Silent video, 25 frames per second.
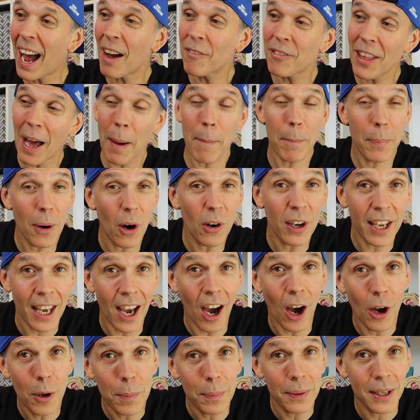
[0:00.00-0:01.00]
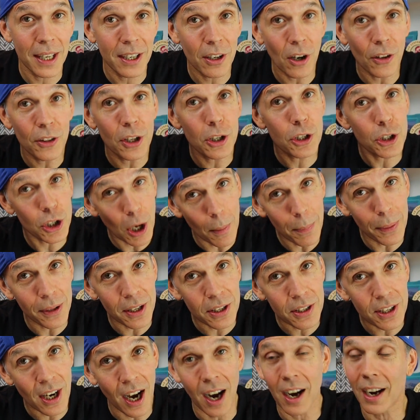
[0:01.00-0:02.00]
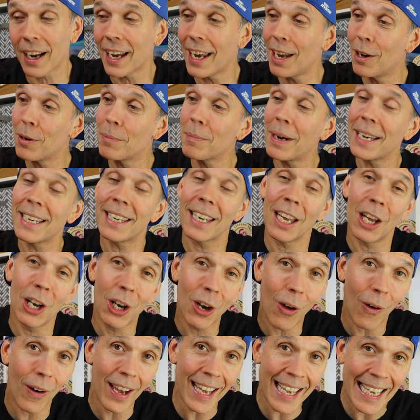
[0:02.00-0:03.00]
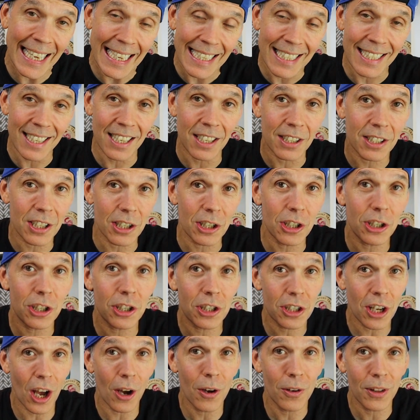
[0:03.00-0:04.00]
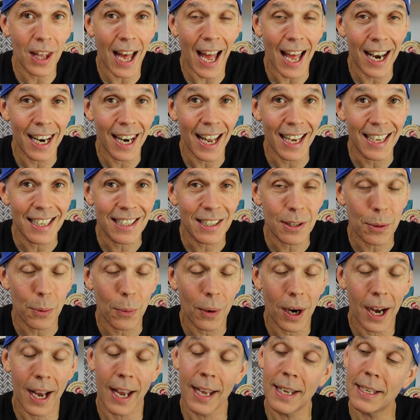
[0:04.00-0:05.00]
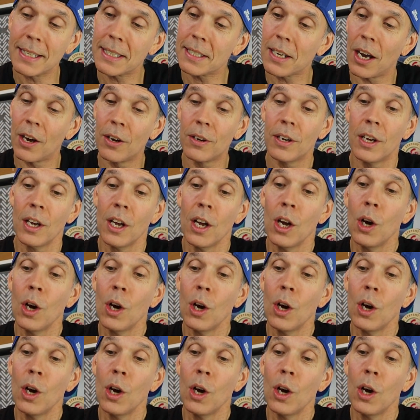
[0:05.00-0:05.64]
have that pocket opening on the top of the tongue. It would make it a lot easier to stow that lace away. So